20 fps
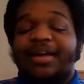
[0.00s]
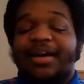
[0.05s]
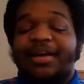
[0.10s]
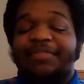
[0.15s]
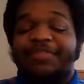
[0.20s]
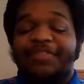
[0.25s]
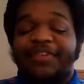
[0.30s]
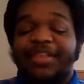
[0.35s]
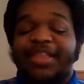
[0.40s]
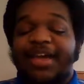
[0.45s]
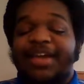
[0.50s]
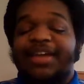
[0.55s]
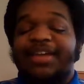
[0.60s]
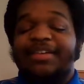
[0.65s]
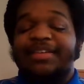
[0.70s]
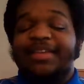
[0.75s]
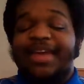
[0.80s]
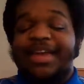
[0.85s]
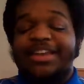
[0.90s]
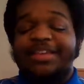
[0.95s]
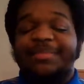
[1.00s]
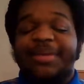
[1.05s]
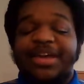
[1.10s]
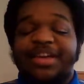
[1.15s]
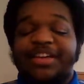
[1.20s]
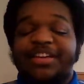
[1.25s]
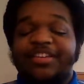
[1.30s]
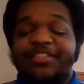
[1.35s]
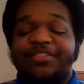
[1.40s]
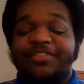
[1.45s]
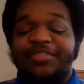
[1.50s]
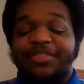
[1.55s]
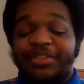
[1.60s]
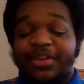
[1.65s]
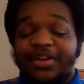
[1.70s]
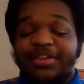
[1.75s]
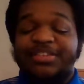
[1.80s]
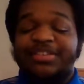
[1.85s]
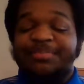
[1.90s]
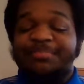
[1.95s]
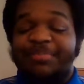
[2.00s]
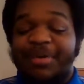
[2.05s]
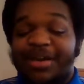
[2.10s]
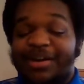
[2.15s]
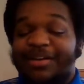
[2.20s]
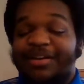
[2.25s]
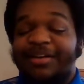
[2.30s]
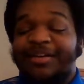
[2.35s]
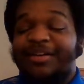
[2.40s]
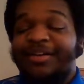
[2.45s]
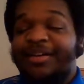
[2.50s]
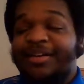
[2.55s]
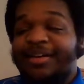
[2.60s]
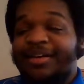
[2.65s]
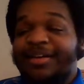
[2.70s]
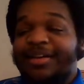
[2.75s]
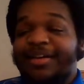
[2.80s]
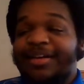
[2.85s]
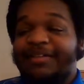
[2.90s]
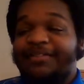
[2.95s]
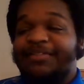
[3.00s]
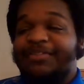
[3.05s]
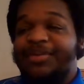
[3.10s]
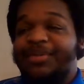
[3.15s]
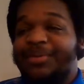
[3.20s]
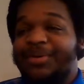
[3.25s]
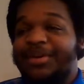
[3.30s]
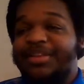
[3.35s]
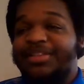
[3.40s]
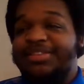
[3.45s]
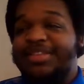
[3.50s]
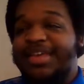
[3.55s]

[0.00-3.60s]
I feel like the anime could have looked better if you were to